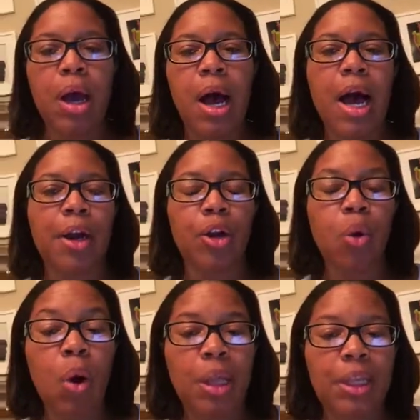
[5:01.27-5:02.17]
higher
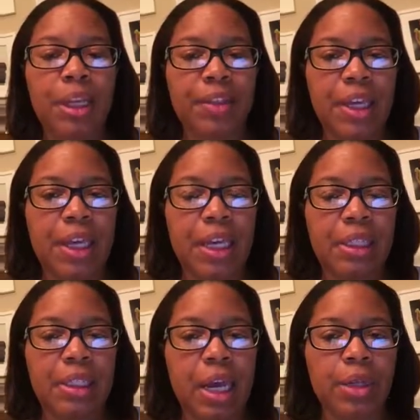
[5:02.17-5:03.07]
quality thinking
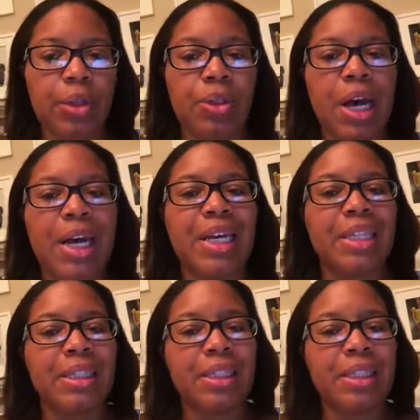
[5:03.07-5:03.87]
standards, I can